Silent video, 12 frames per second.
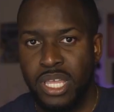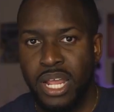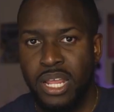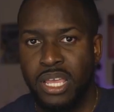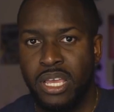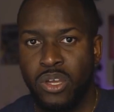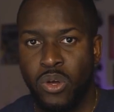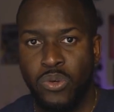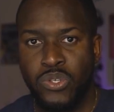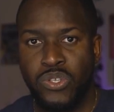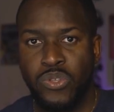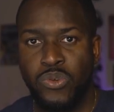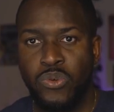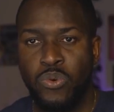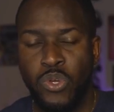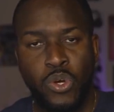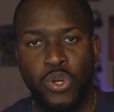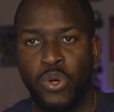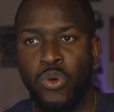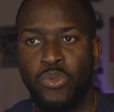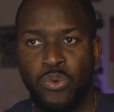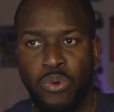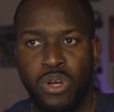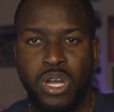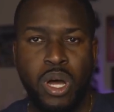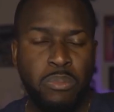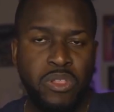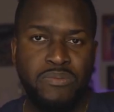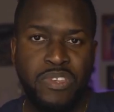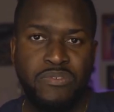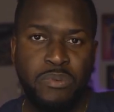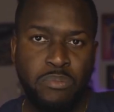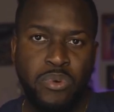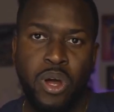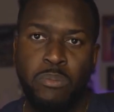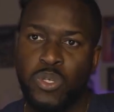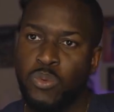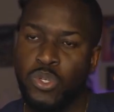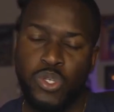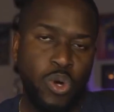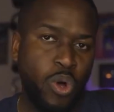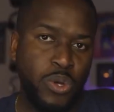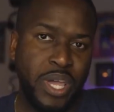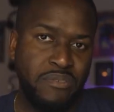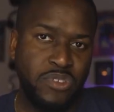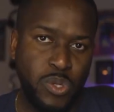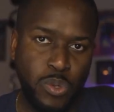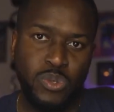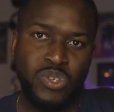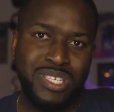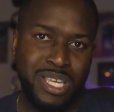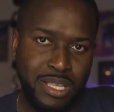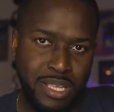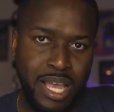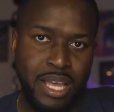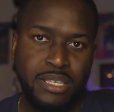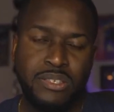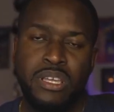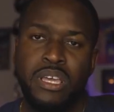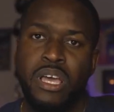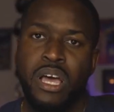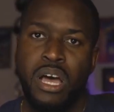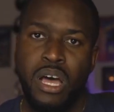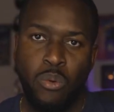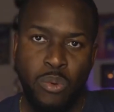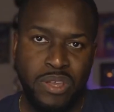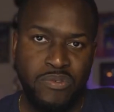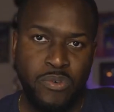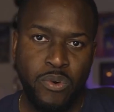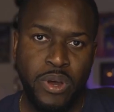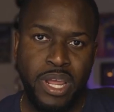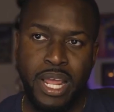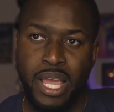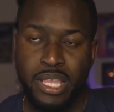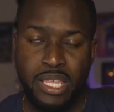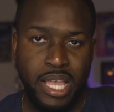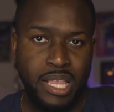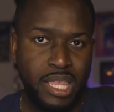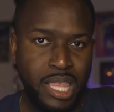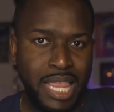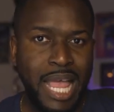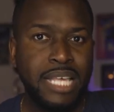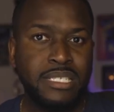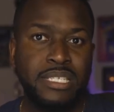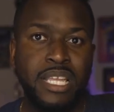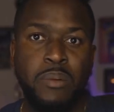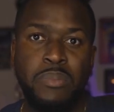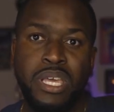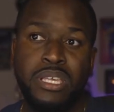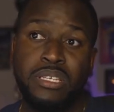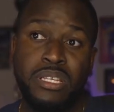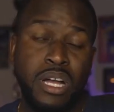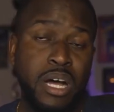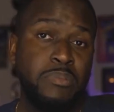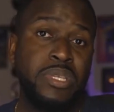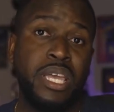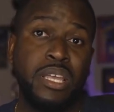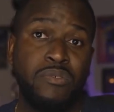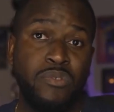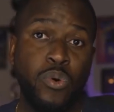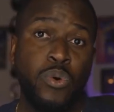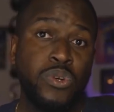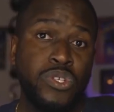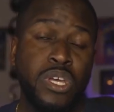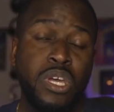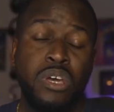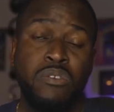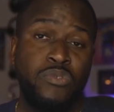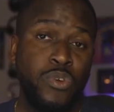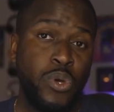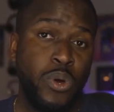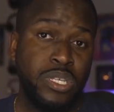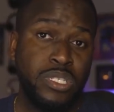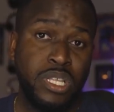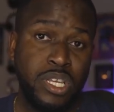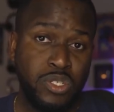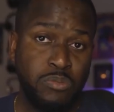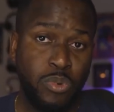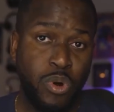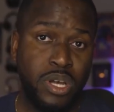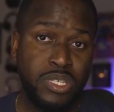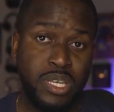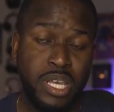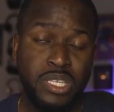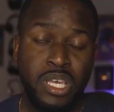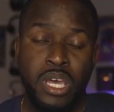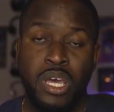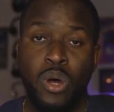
that uh, goes through, you're gonna go through a couple of different prompts, which all you have to do is just hit next, uh, wait for it. And then the last step is an update, of course, for your installation process.